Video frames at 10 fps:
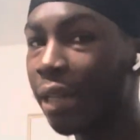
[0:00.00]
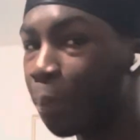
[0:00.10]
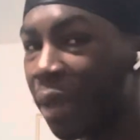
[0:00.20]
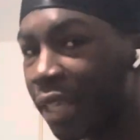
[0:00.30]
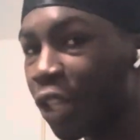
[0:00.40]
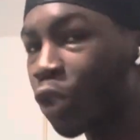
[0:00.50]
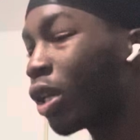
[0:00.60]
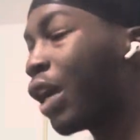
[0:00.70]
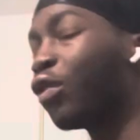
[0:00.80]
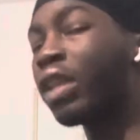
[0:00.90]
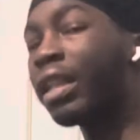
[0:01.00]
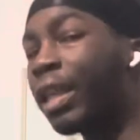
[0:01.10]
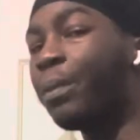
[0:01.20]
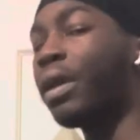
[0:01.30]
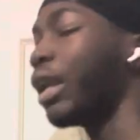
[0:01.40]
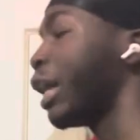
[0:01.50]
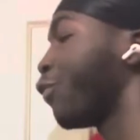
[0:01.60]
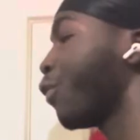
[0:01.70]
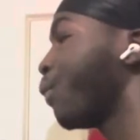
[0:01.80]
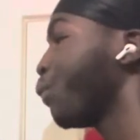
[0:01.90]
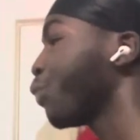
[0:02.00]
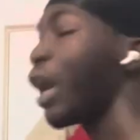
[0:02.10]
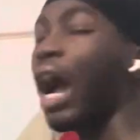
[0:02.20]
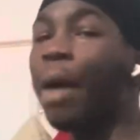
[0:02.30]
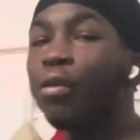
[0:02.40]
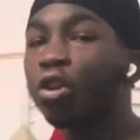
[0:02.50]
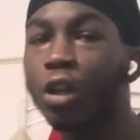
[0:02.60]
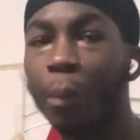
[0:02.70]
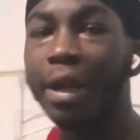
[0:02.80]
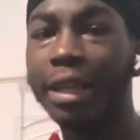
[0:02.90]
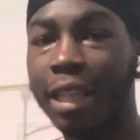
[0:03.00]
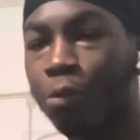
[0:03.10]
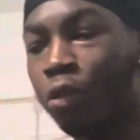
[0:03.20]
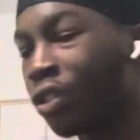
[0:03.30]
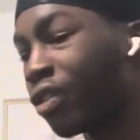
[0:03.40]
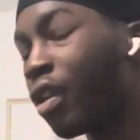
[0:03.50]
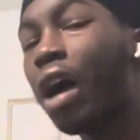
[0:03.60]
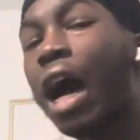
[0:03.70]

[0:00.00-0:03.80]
potential level. They're deep in life. I'm not trying to be them ones.